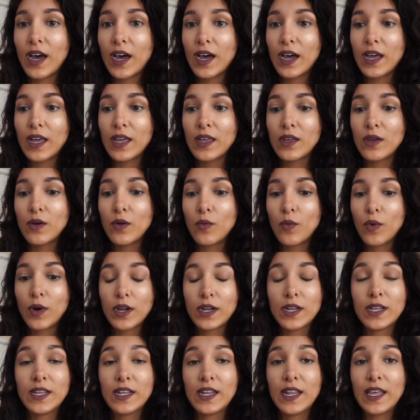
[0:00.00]
I
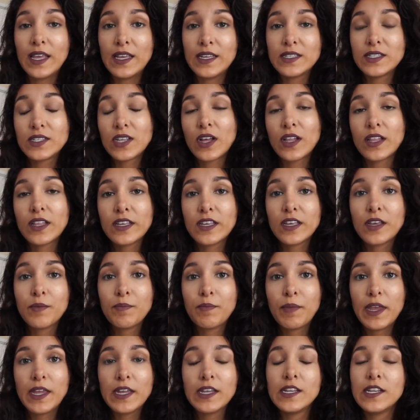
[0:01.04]
wanted a solid
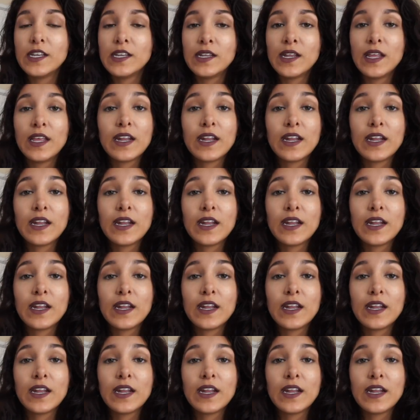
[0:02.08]
companion,